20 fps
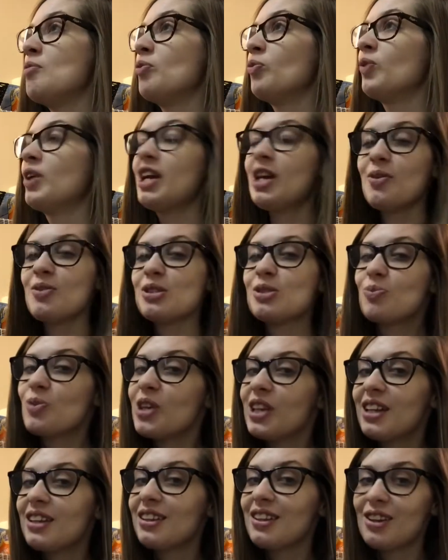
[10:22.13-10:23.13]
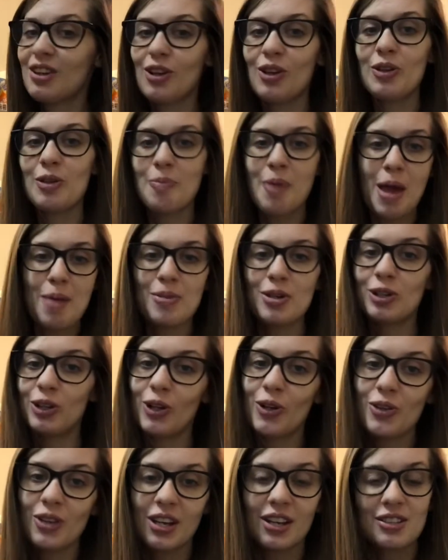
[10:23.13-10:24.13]
When he was really little, the baby
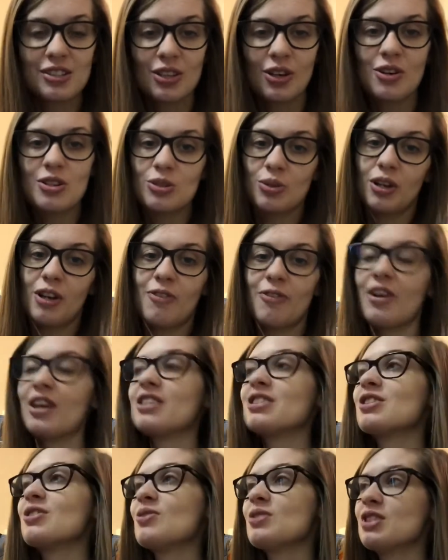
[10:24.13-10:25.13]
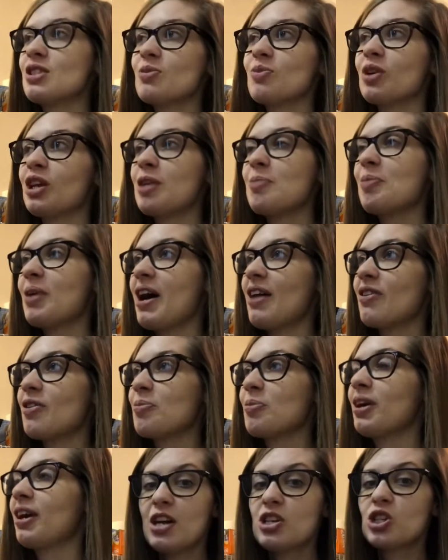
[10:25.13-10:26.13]
clothing is always really fun, so it didn't really bother
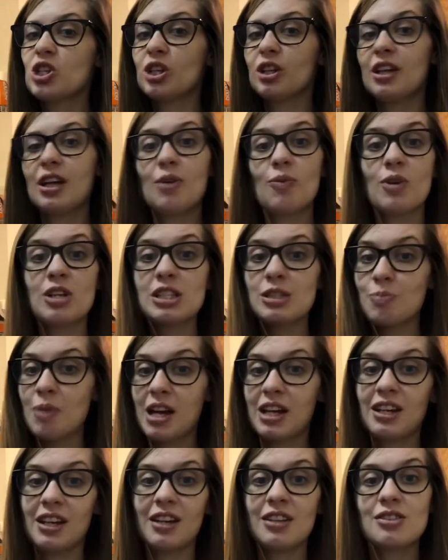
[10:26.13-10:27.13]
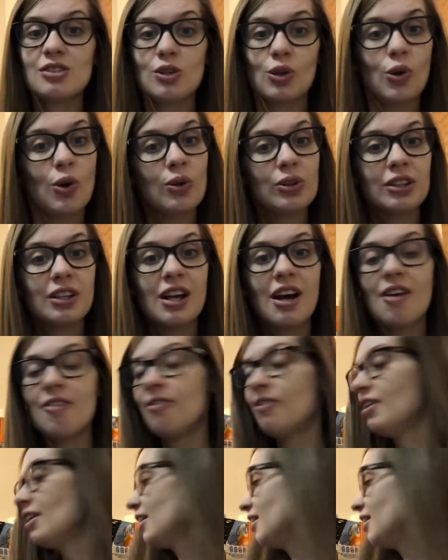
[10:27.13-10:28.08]
me. Eventually, once my kids are old enough,